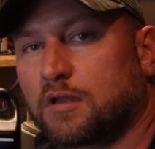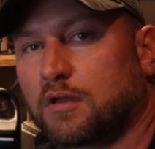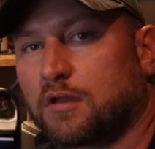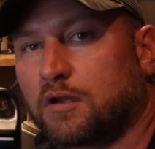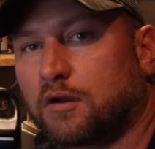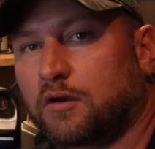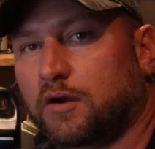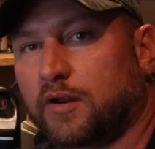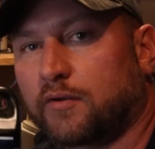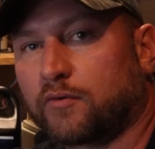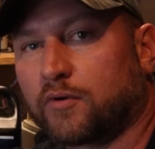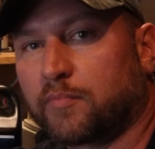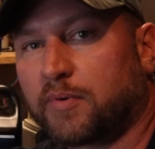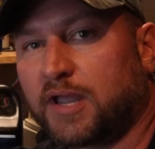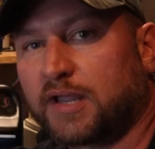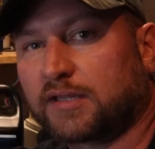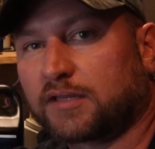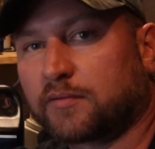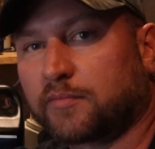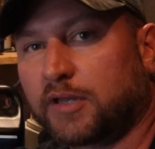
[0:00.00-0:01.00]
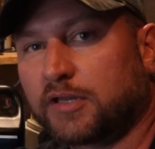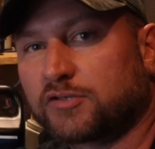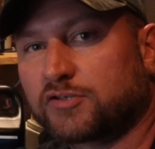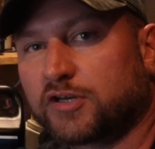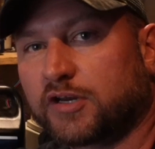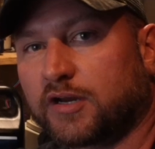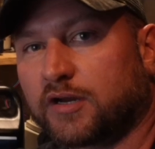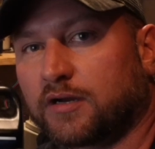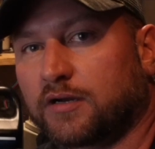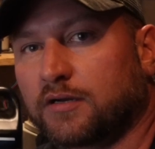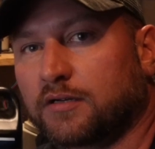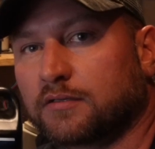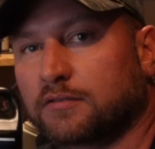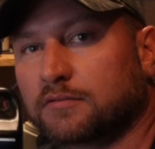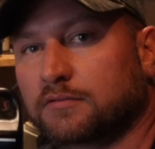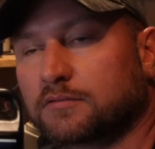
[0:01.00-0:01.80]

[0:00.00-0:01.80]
All right, we're back at the bench here.